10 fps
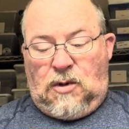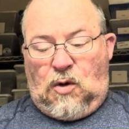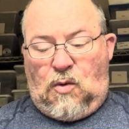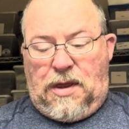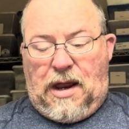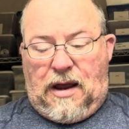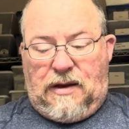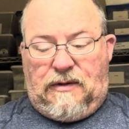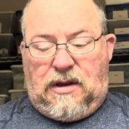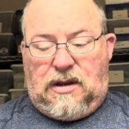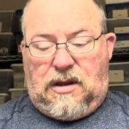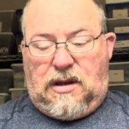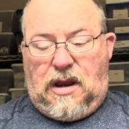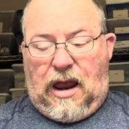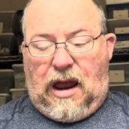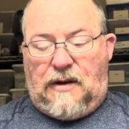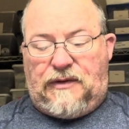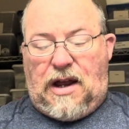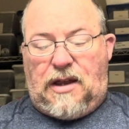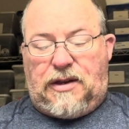One that I have
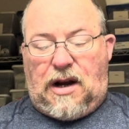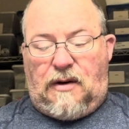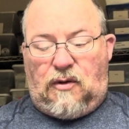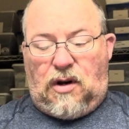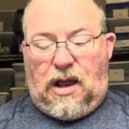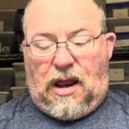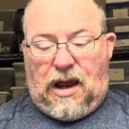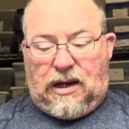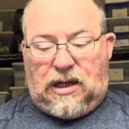found that I really like,